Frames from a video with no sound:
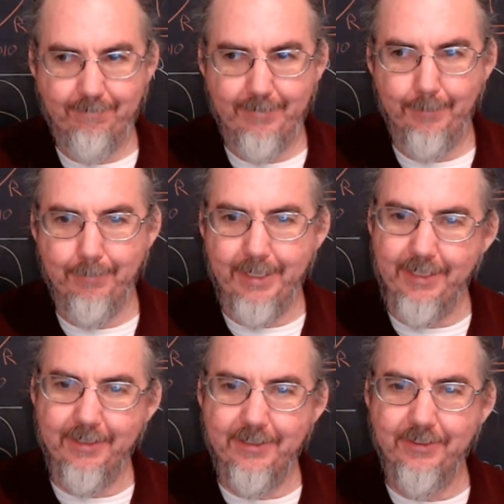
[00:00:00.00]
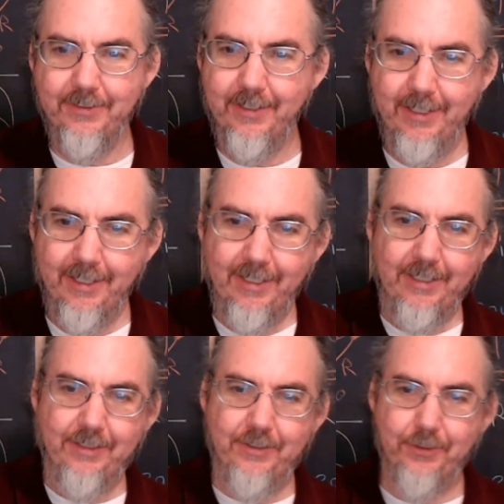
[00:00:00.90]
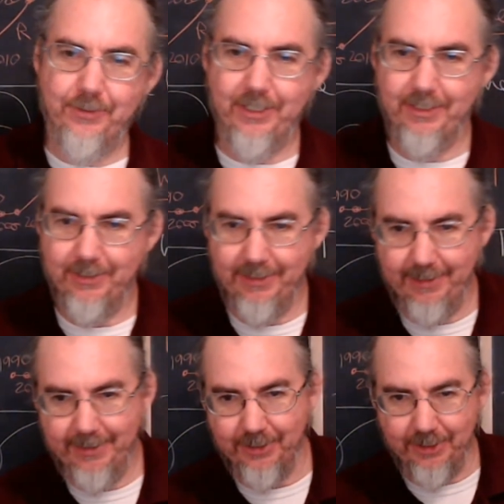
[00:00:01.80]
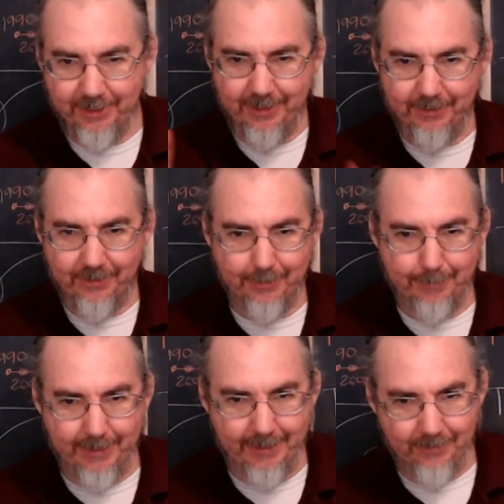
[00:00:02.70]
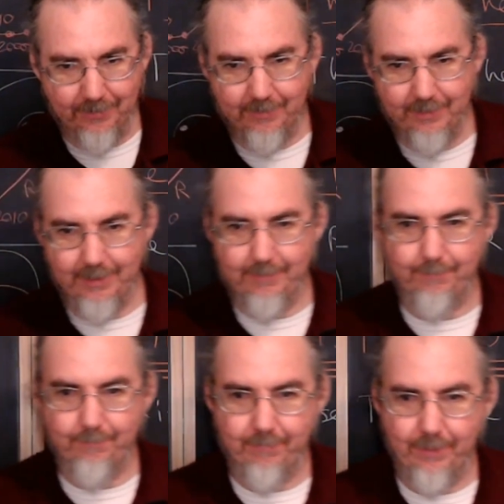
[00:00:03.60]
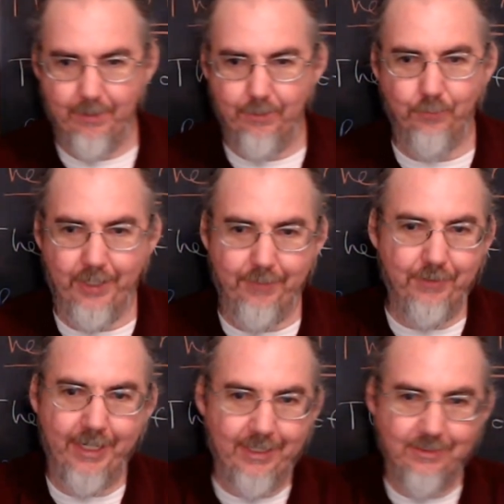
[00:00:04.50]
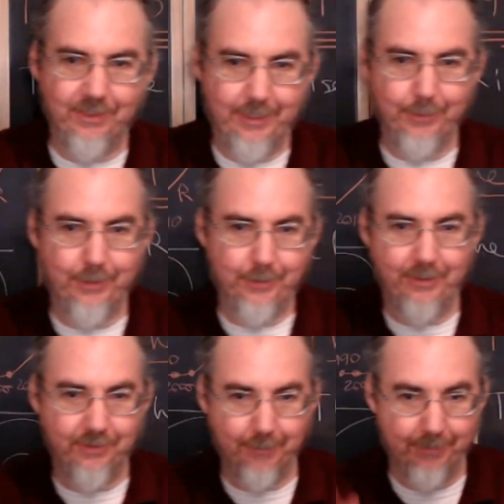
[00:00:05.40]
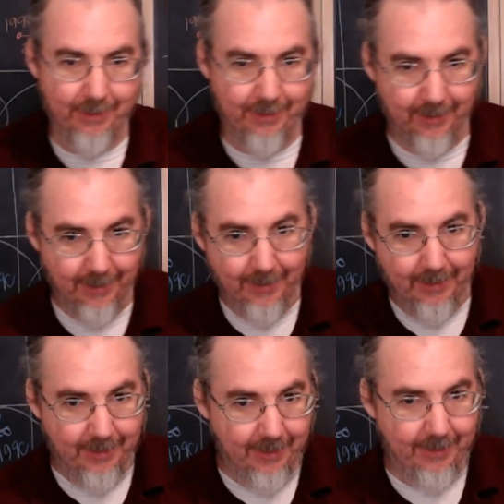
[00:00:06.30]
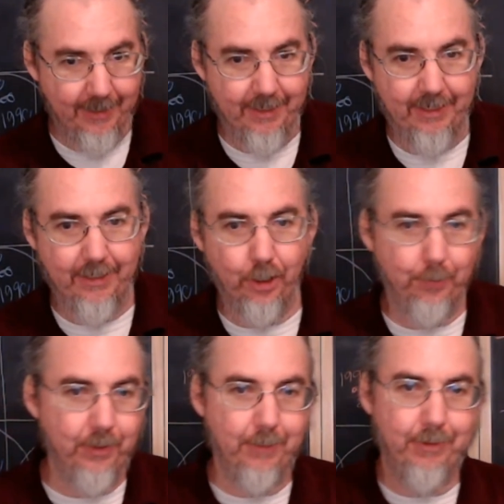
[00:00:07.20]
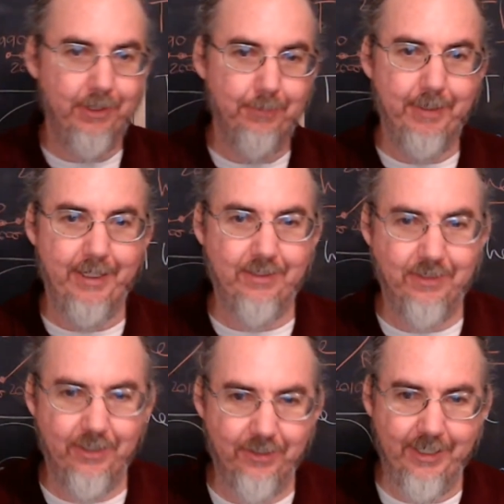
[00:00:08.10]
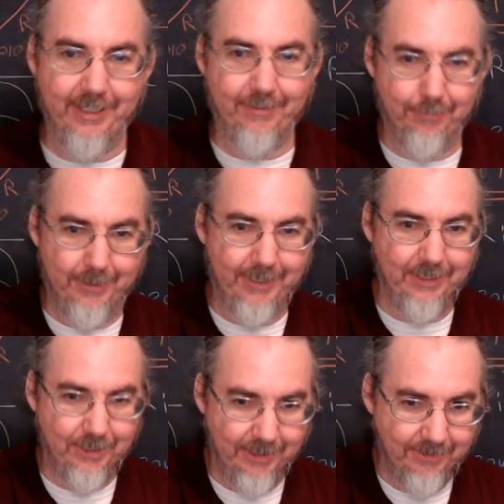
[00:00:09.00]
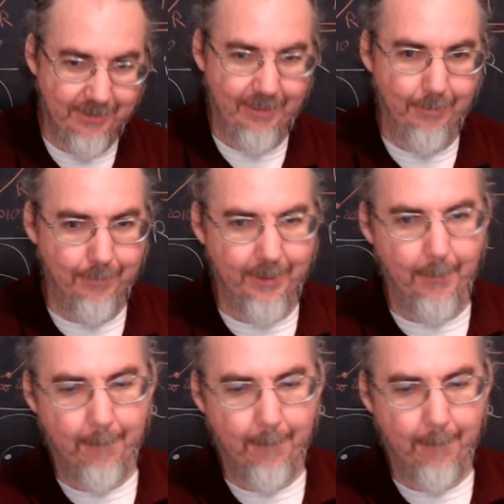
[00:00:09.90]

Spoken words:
meaningless. So essentially, they just shut down all the banks, waved their hands like they were doing something, and then opened up all the banks and said, oh yeah, everybody can trust it. But